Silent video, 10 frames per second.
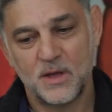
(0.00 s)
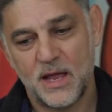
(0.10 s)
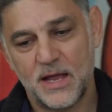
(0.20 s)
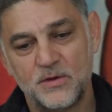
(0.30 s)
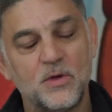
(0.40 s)

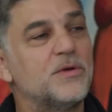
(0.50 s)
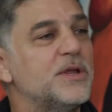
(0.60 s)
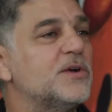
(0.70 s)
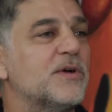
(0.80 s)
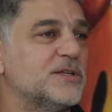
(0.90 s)
And you don't
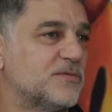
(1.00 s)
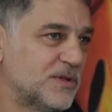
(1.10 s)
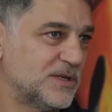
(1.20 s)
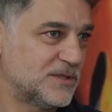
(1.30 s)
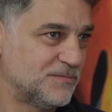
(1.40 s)
need grades for
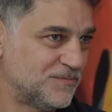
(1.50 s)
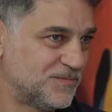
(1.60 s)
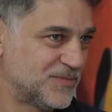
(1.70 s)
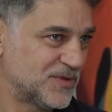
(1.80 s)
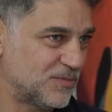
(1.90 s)
this,
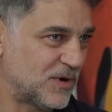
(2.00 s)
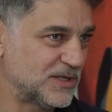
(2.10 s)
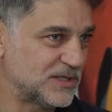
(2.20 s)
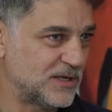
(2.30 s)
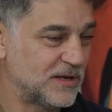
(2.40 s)

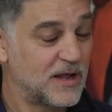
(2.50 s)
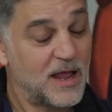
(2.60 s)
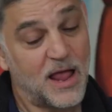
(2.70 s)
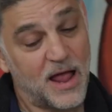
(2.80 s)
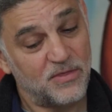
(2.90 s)
surprisingly.
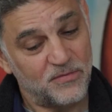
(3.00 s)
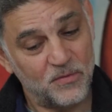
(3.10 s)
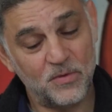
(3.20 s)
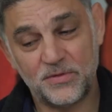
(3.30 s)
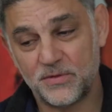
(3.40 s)
And the
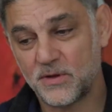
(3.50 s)
fourth